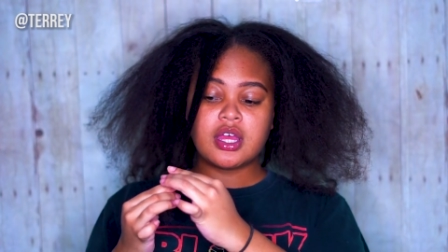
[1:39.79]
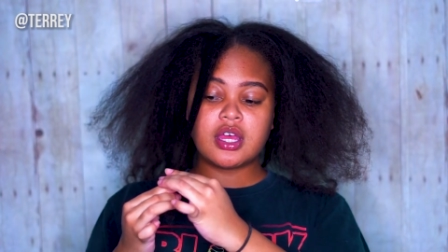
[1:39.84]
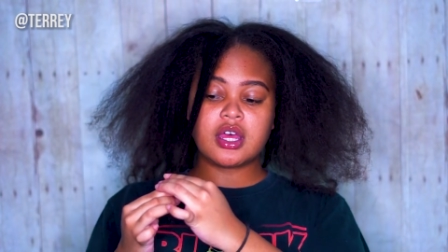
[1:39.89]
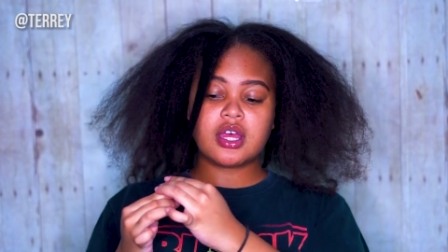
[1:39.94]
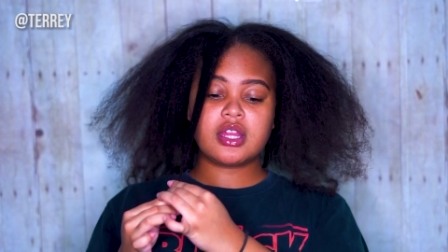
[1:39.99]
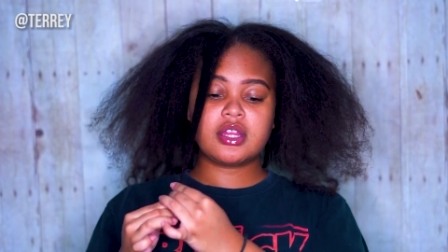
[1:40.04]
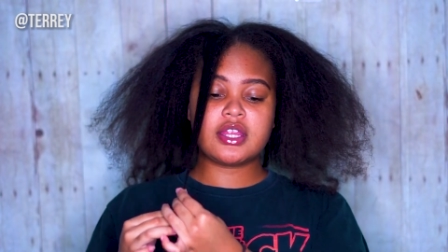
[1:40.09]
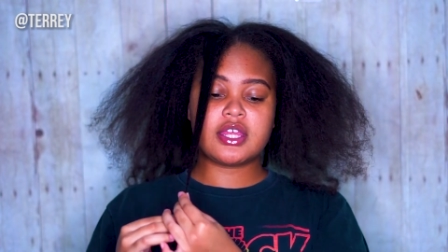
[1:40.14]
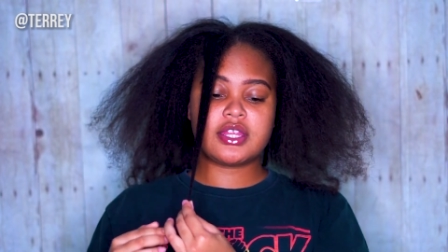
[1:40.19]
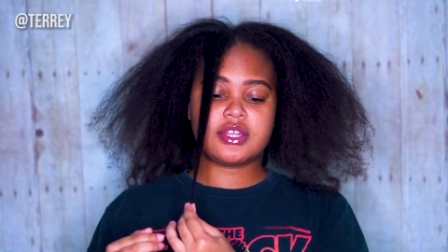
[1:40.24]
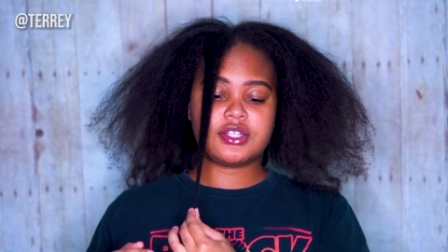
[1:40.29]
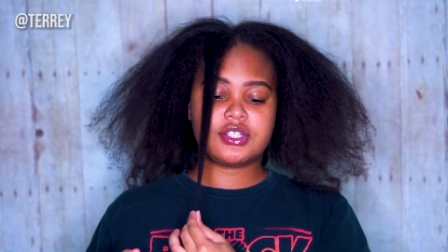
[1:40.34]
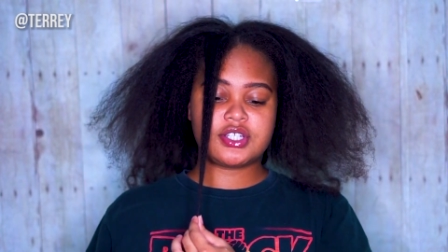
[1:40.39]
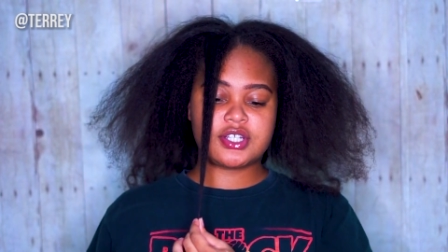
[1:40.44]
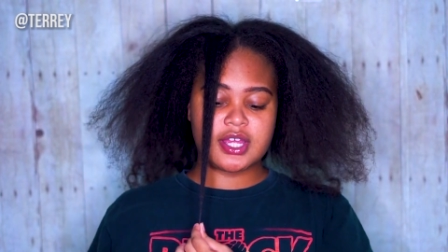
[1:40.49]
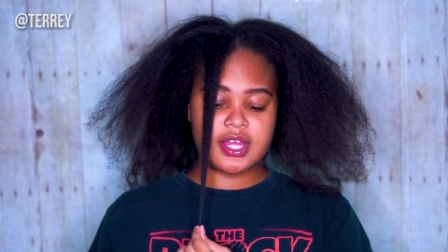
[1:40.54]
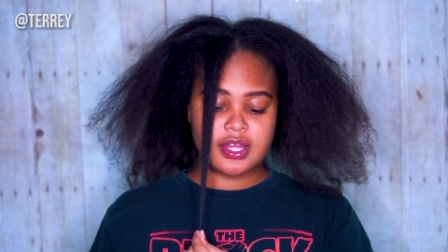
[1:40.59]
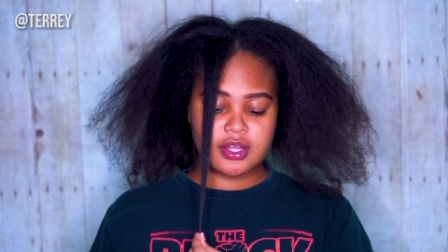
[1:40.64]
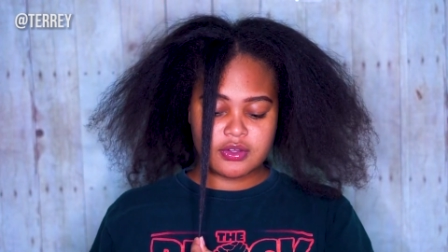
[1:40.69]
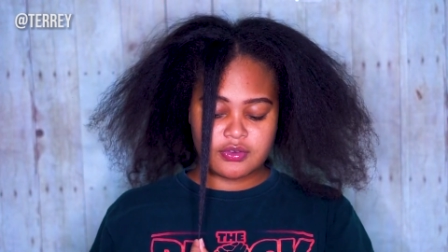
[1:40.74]
a length
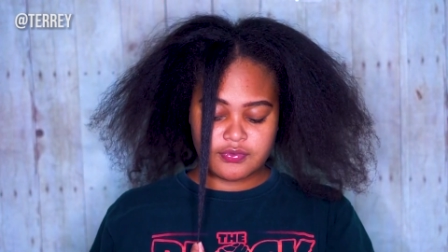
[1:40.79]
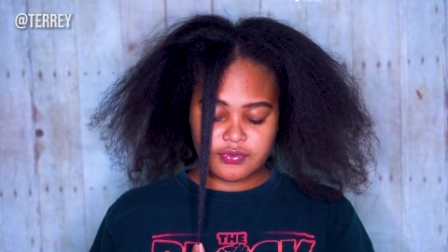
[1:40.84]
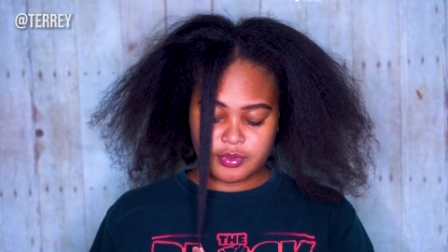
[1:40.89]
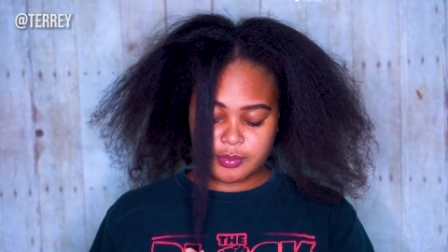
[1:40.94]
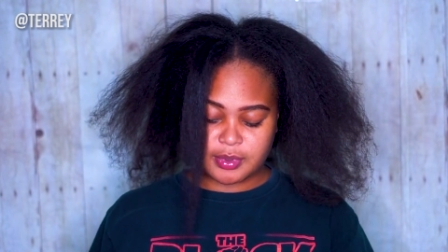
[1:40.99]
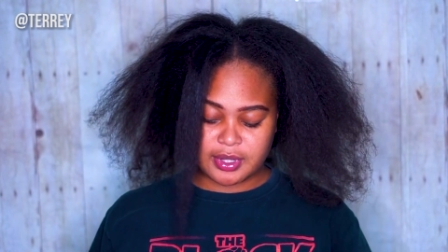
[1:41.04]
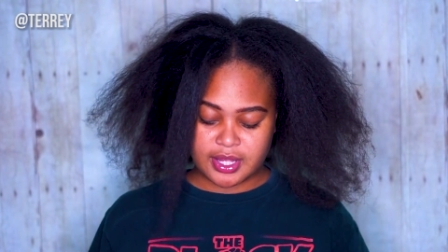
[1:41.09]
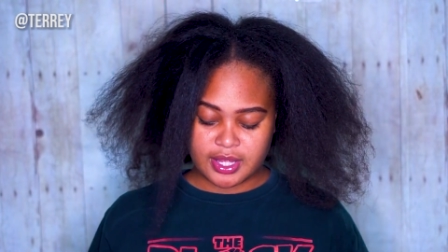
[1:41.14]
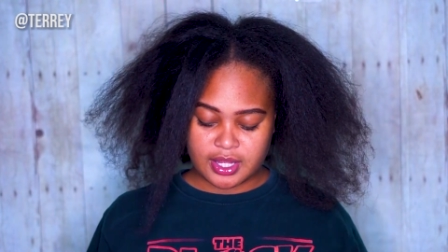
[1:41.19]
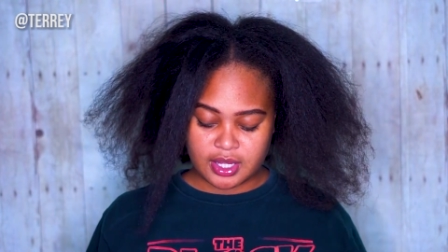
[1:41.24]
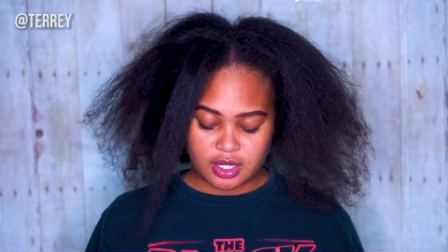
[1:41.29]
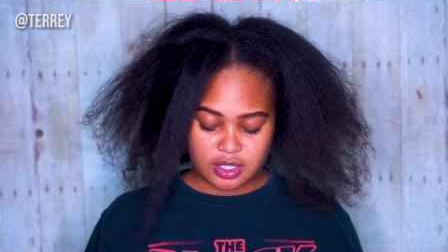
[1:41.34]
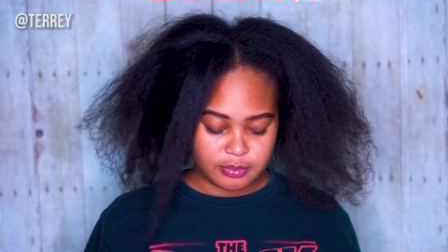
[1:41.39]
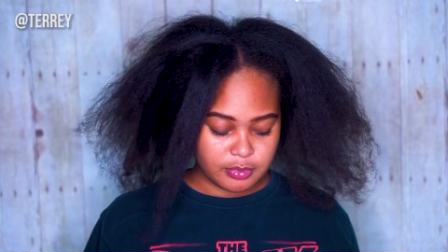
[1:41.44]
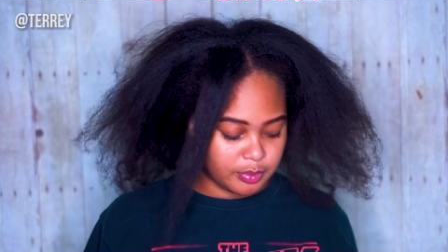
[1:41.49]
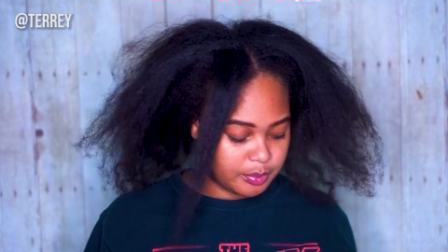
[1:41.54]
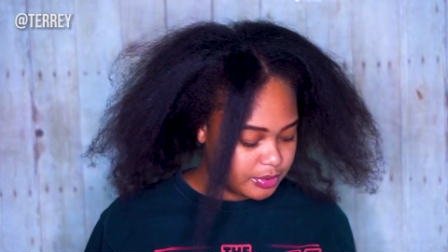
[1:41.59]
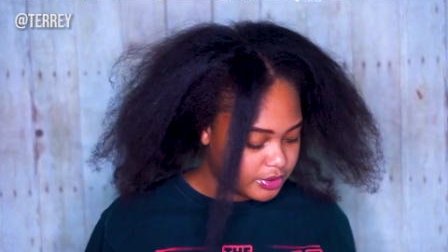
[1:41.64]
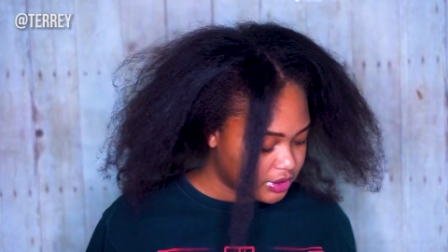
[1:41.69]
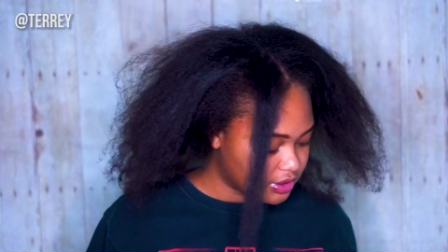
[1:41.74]
check for my hair. Let
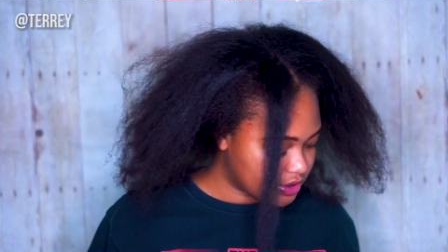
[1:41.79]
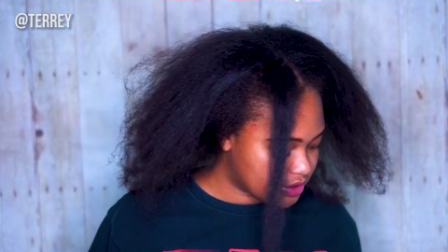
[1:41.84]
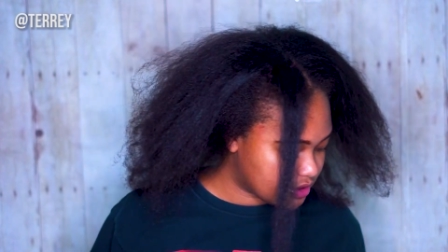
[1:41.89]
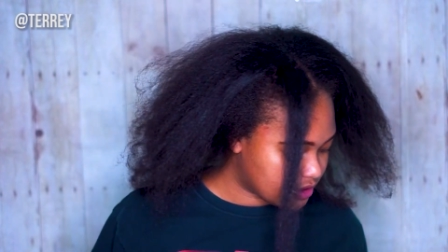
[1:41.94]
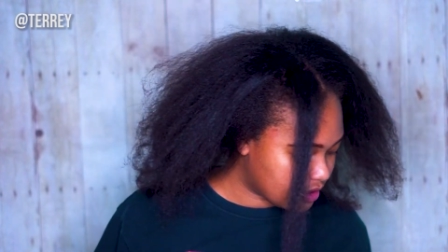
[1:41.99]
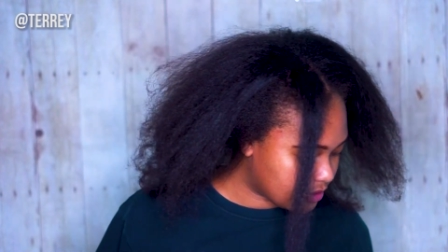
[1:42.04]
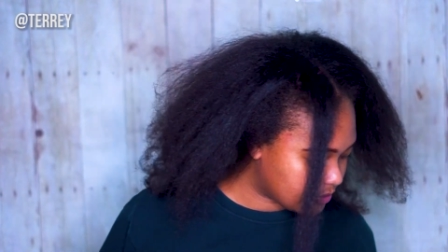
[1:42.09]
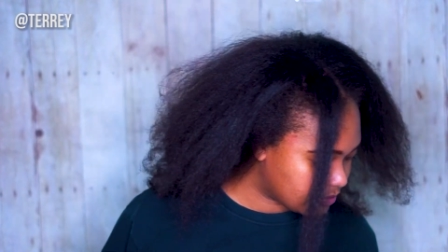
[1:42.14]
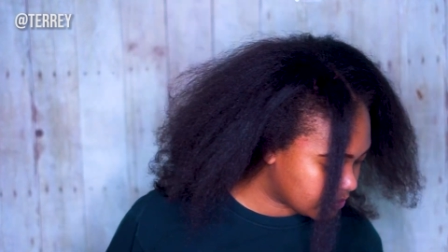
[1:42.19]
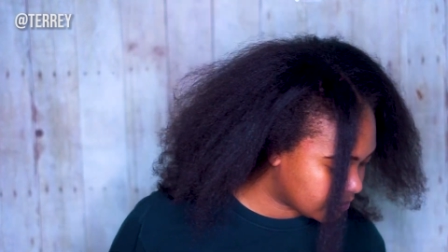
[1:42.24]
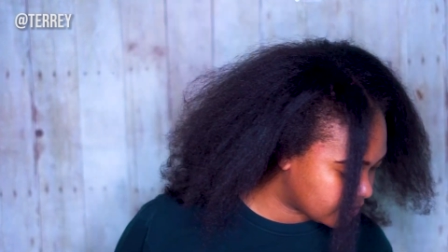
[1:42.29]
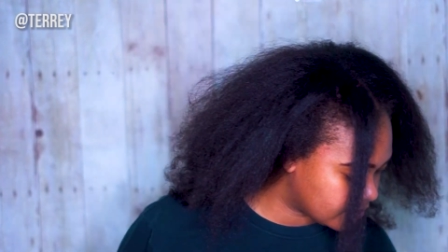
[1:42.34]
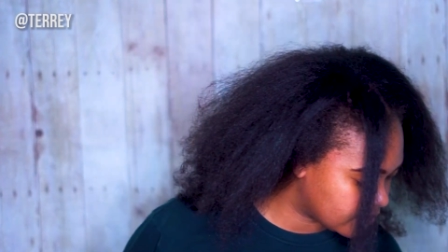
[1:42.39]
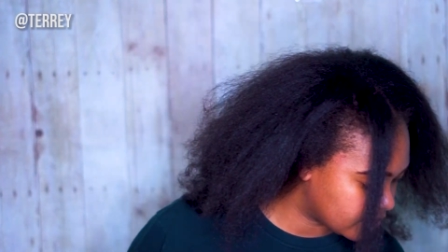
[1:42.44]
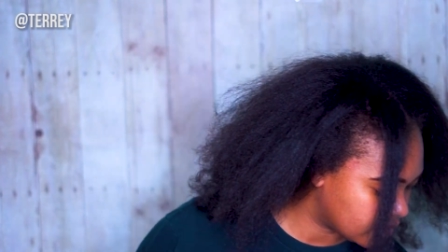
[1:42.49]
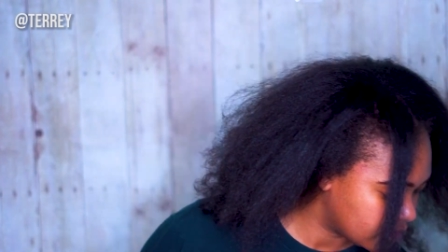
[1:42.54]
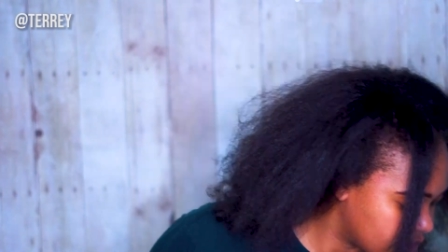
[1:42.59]
me put this down real quick.